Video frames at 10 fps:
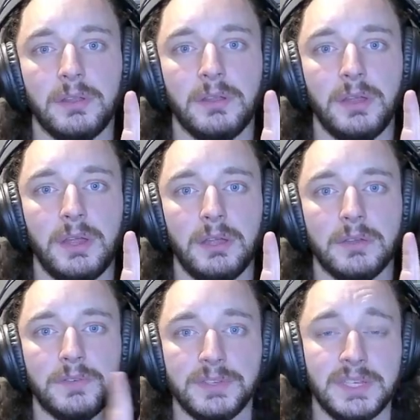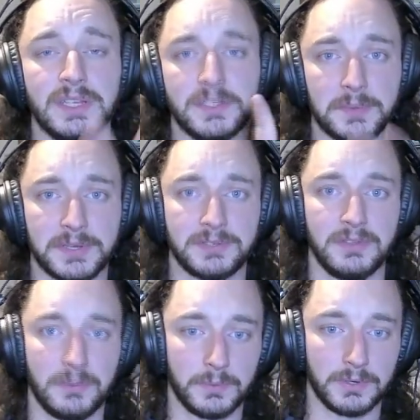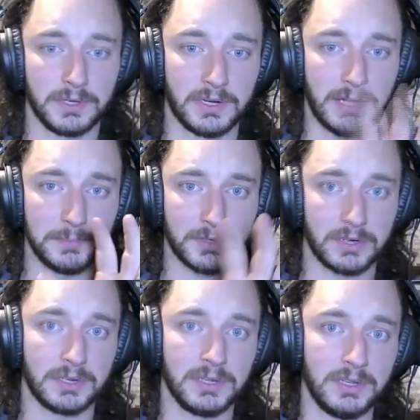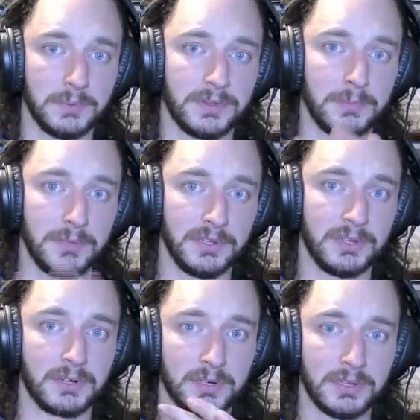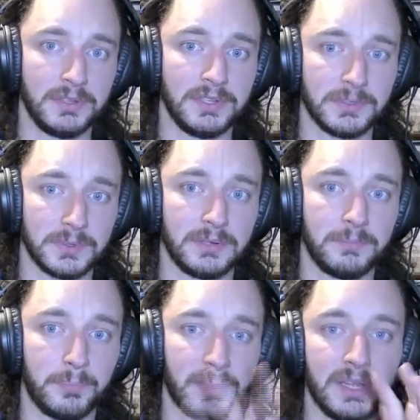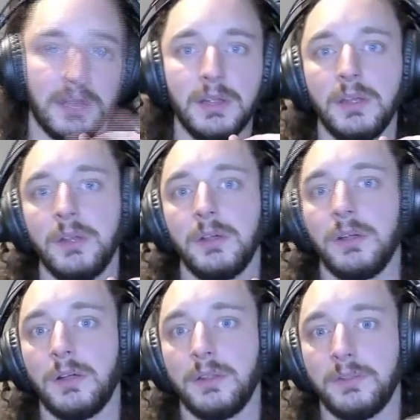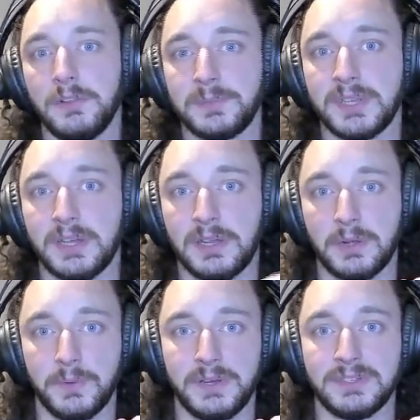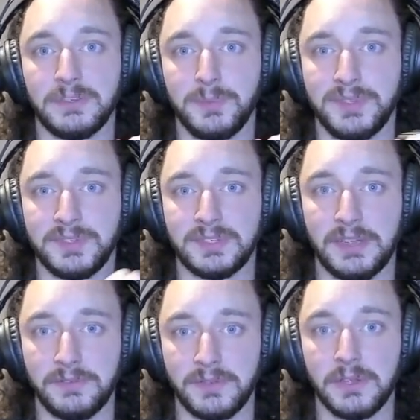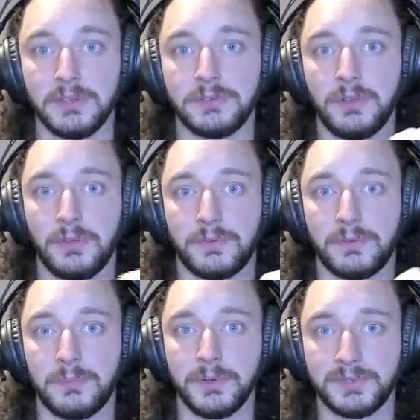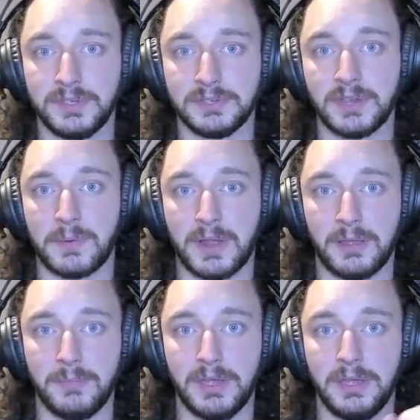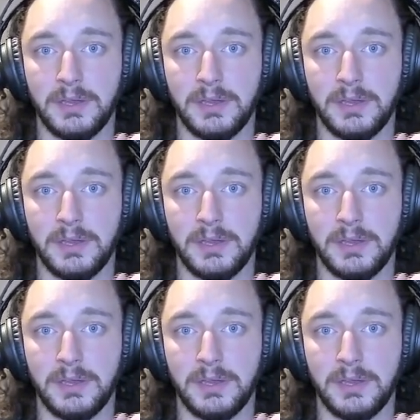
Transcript: a good physique, especially the one I'm targeting with the building Hercules one, but on the flip side, I want us to be safe. So for most things, I recommend